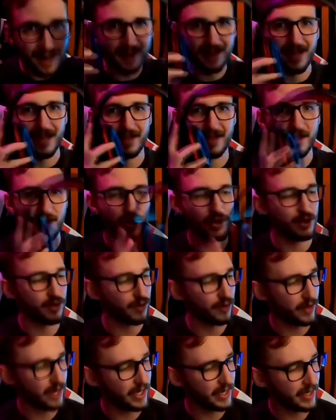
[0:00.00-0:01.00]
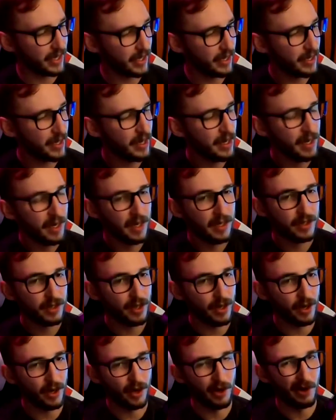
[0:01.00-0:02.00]
nothing too crazy.
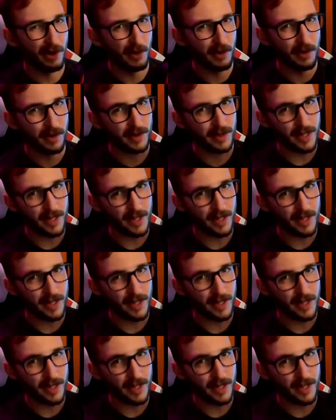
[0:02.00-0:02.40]
So